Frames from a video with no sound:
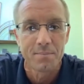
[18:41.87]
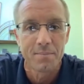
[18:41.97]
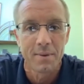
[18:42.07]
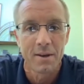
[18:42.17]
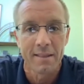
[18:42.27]

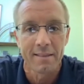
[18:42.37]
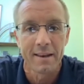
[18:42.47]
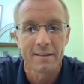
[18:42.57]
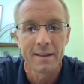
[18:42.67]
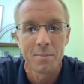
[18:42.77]
you know,
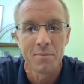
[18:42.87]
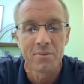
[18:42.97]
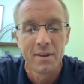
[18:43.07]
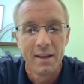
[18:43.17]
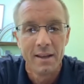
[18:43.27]
athletic
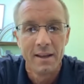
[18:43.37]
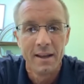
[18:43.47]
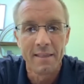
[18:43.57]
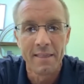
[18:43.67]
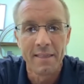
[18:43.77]
teams. And